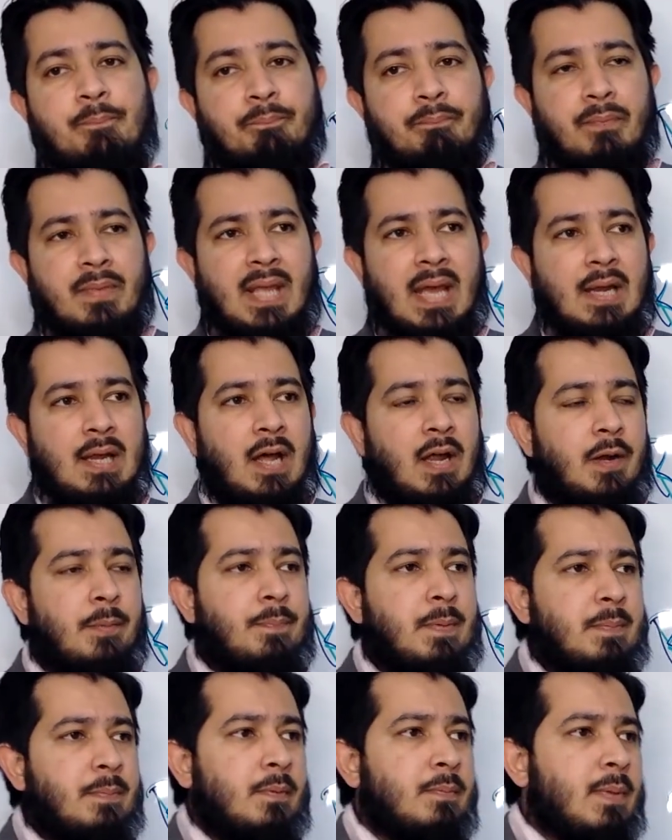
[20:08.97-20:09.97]
A lot of
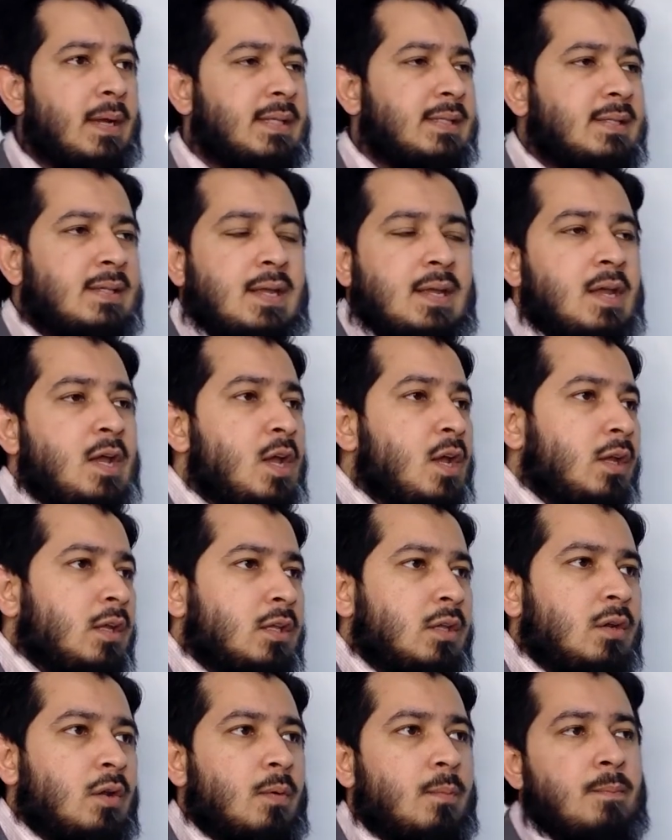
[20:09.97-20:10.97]
people might say,
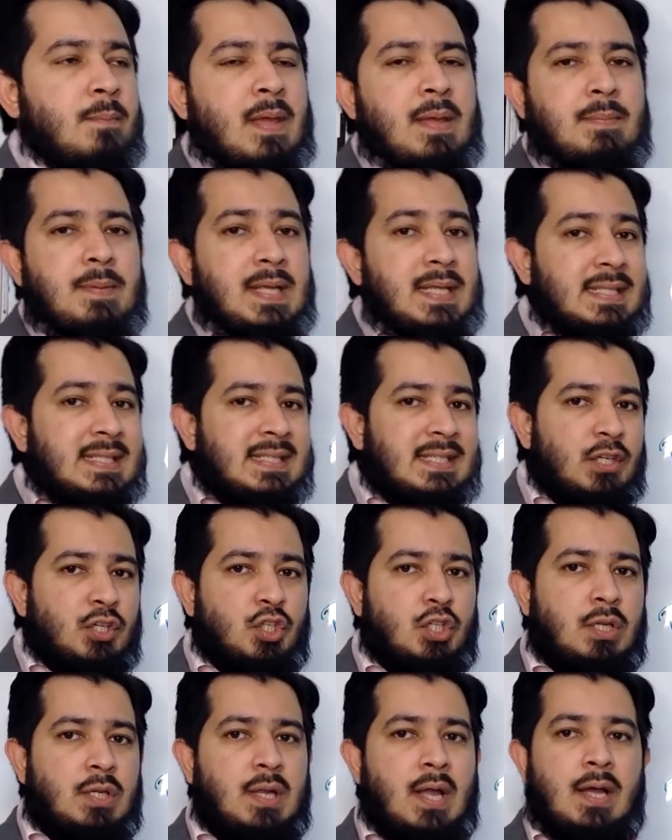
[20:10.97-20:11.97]
you know, maybe it's
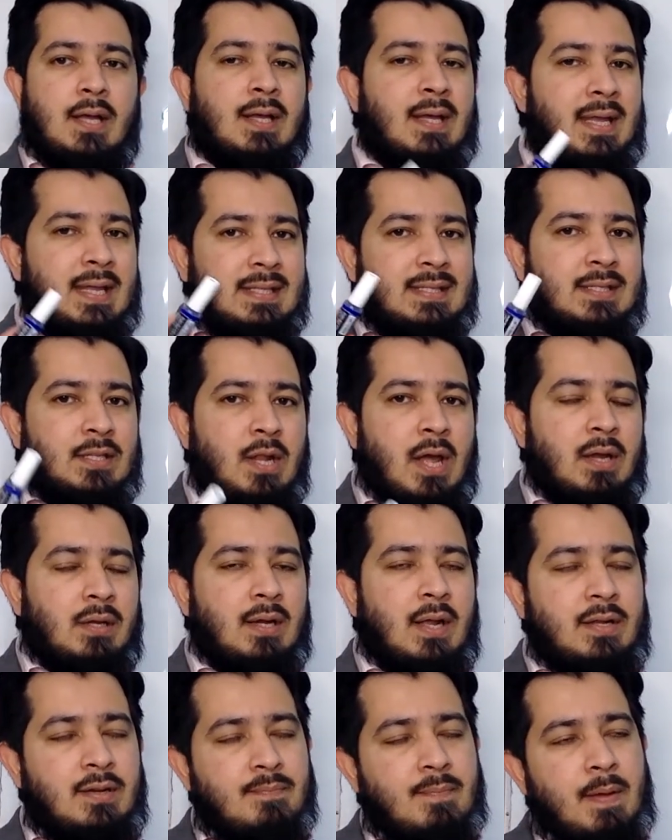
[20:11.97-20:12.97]
just luck. It's
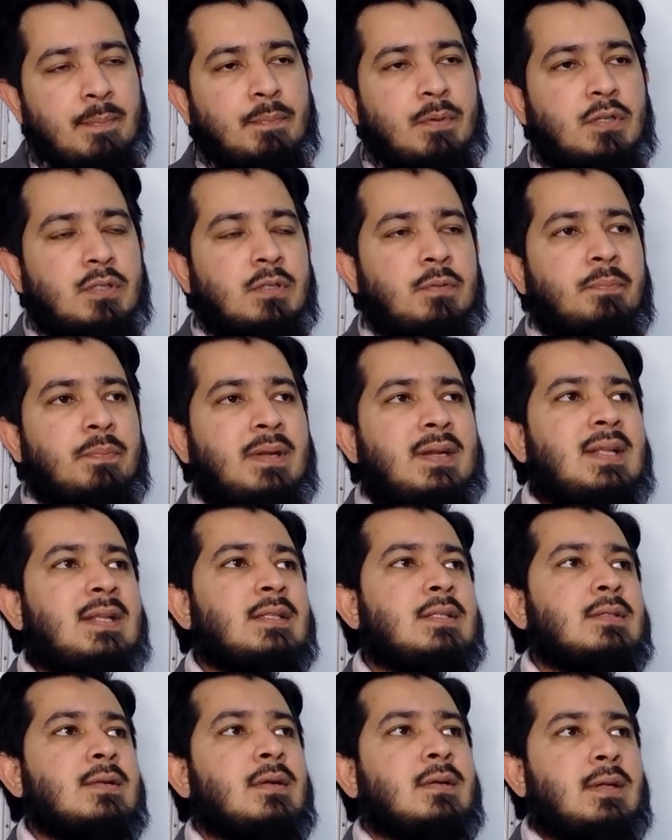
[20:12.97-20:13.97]
not. In my personal opinion,
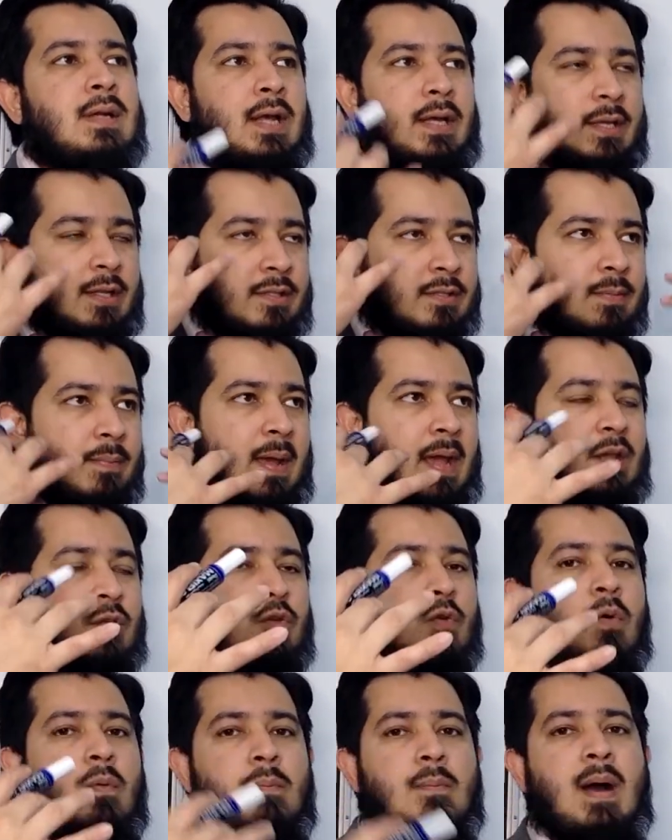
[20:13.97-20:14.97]
it's not luck. It's about
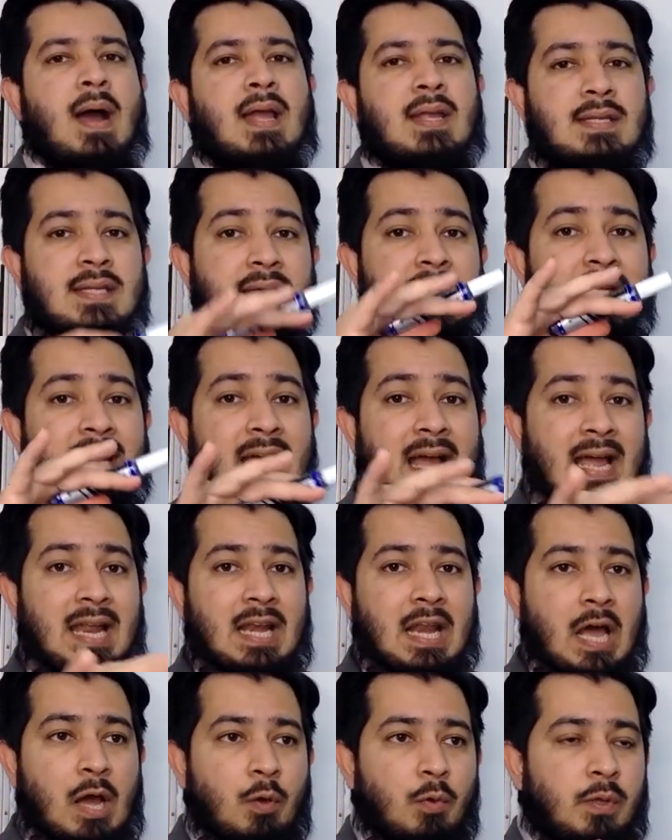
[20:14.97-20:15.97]
your mind
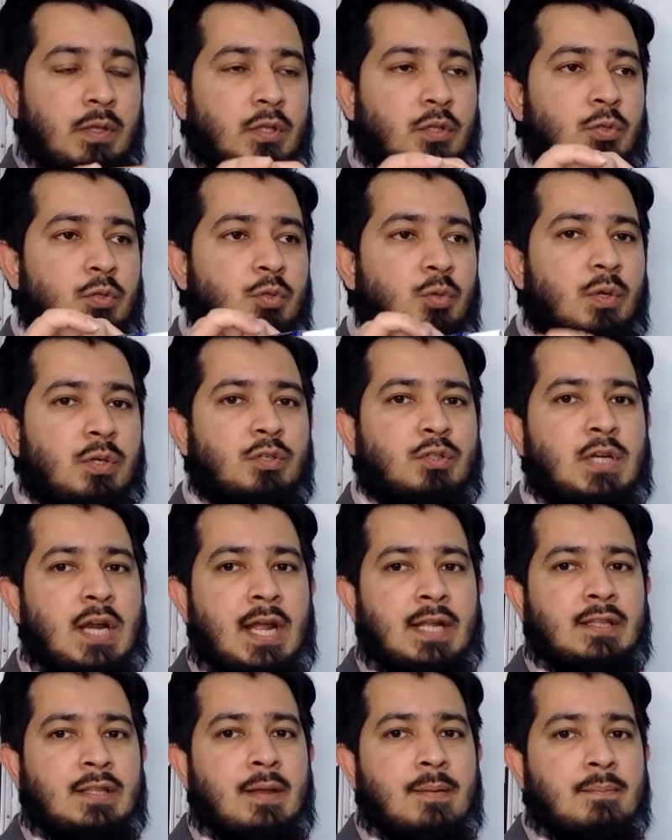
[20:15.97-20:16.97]
allowing you to
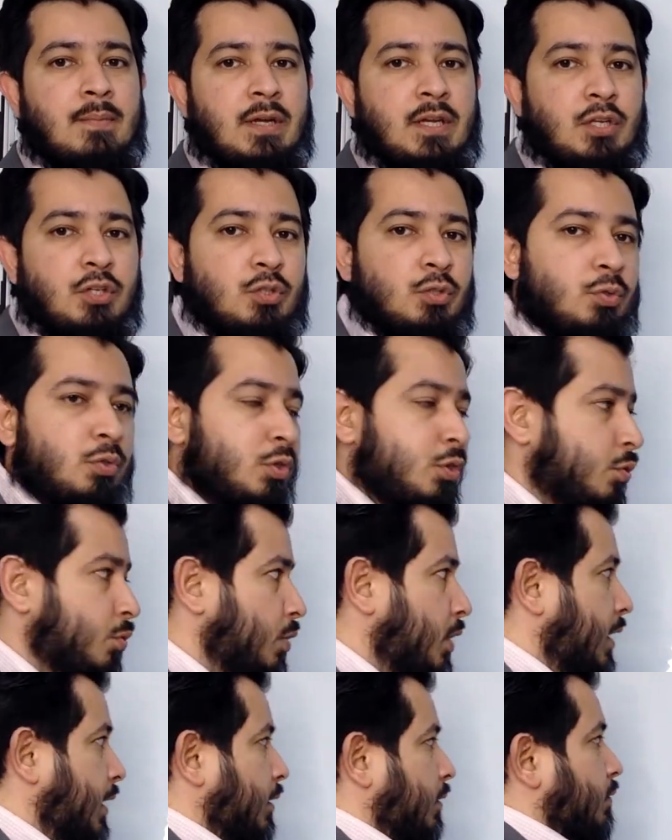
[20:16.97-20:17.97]
attract that money to you,
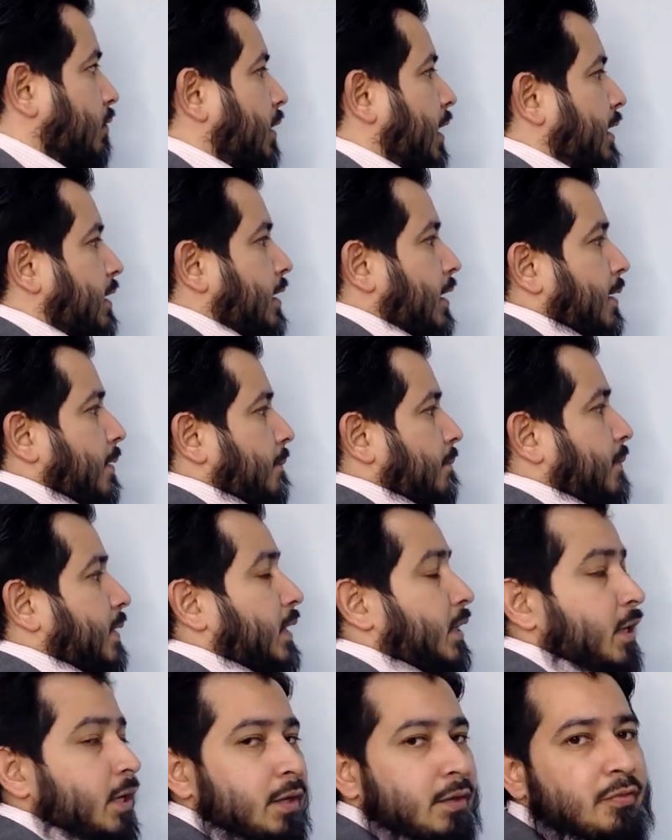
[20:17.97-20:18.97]
right?
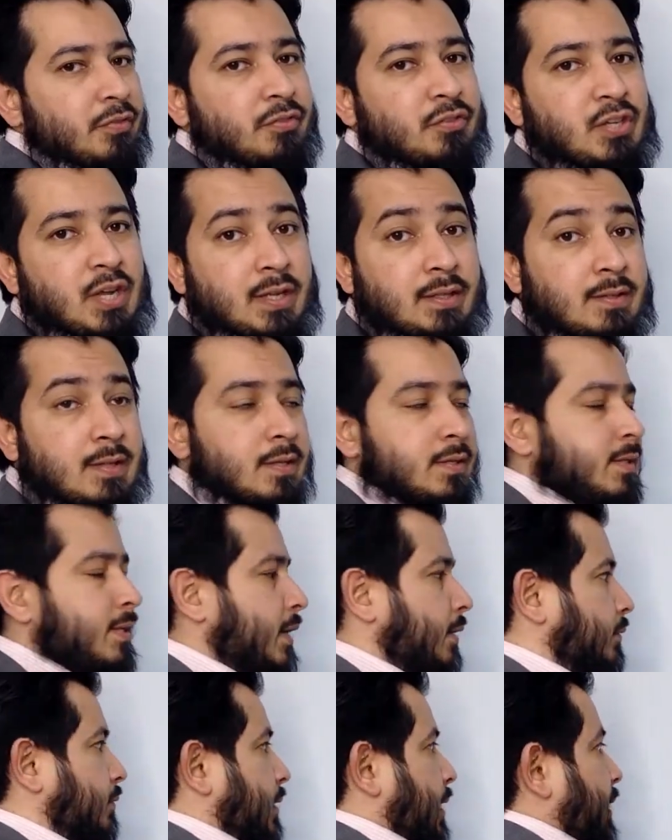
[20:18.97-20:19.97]
Because check this
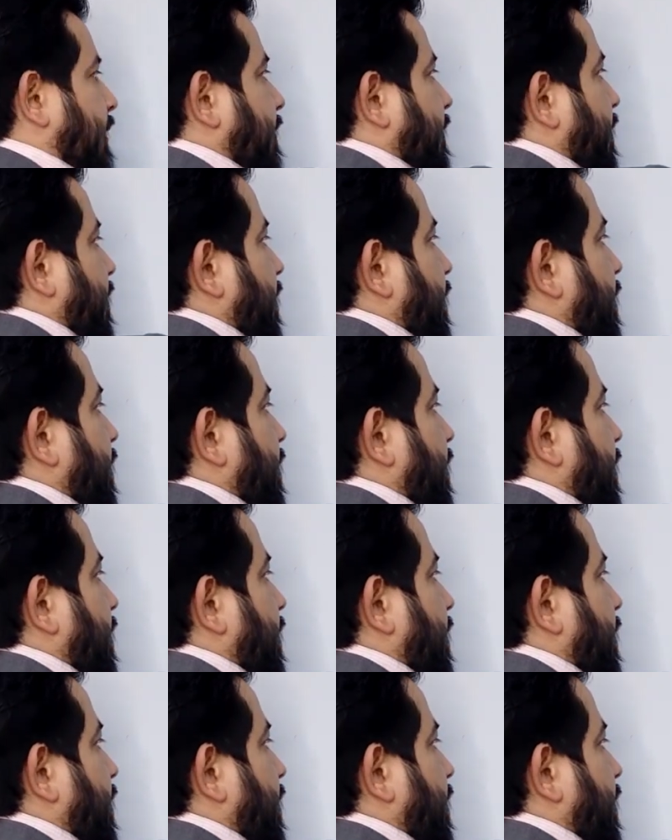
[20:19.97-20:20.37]
out, right?